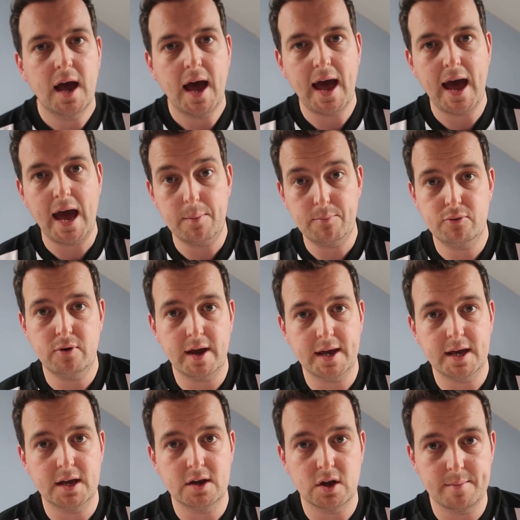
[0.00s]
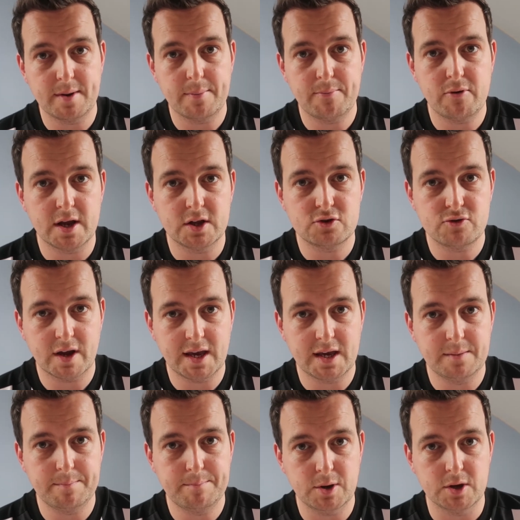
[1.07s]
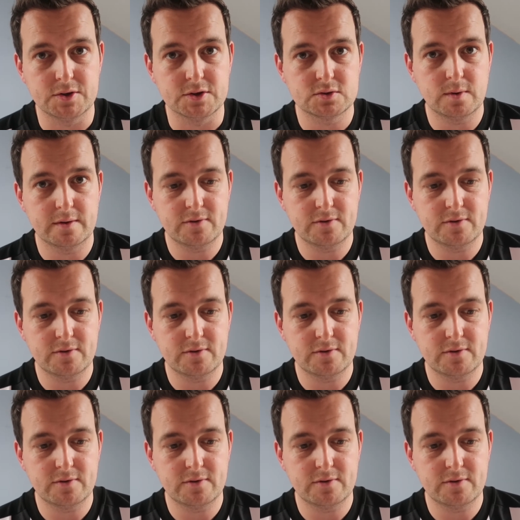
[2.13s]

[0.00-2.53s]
uh, are pretty going to be a pretty tricky bunch.